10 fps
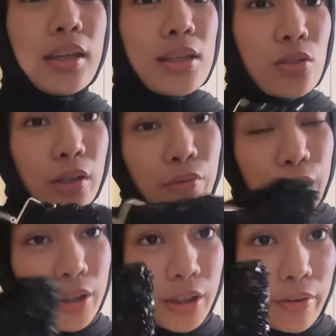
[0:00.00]
it's only
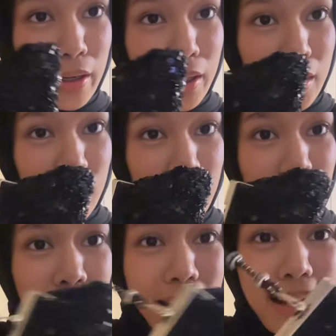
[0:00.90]
40 ringgit.
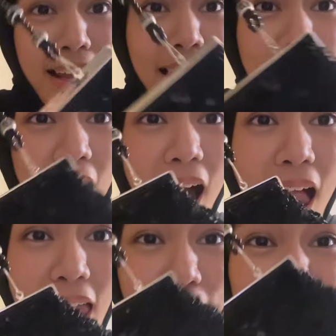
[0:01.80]

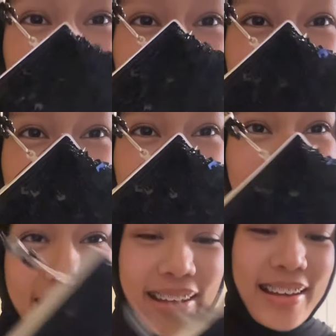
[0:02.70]
Like,
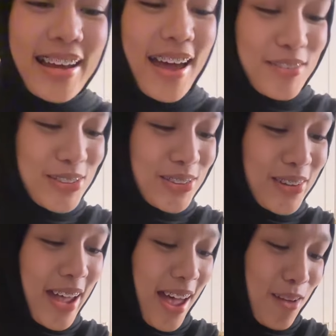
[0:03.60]
what? I'm
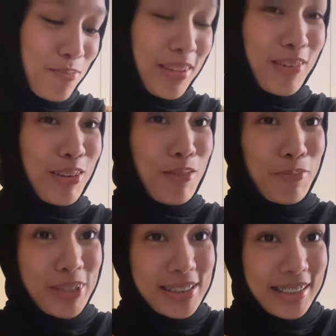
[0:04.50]
so happy with
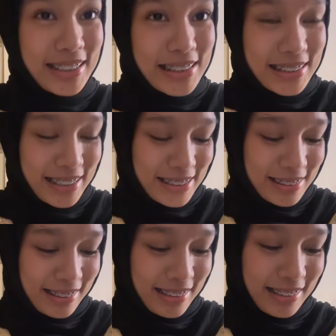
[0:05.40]
my purchase.
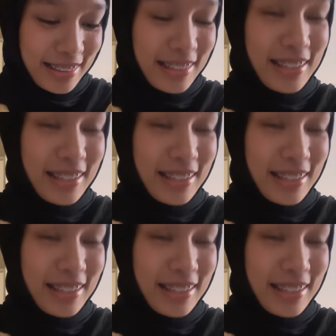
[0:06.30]
Seriously,